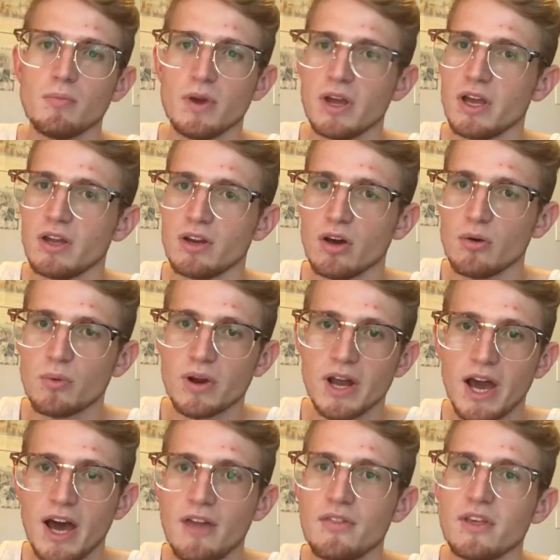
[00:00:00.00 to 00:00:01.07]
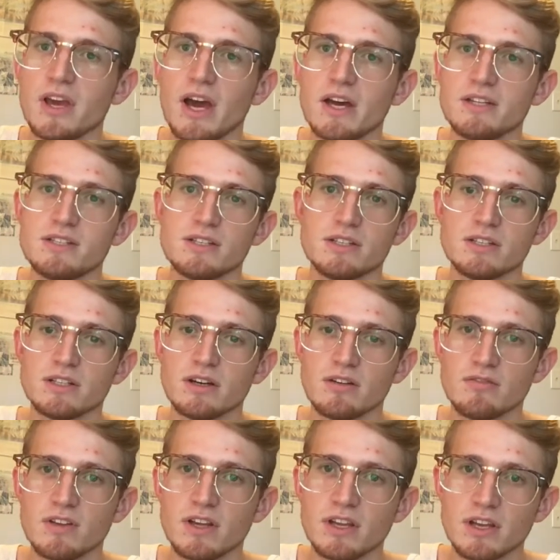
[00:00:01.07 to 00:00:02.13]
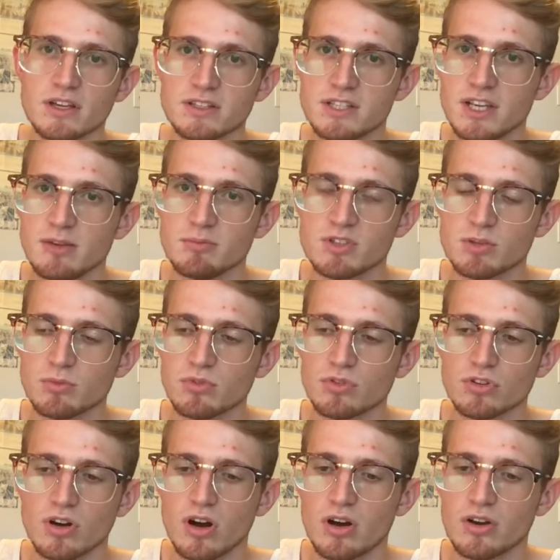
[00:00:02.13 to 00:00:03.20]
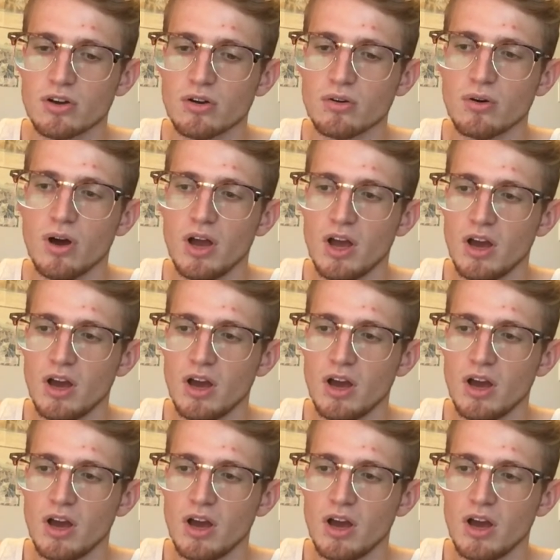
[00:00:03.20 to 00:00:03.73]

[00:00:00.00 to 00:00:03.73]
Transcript: you know, when I had the idea of leading a team to Morocco.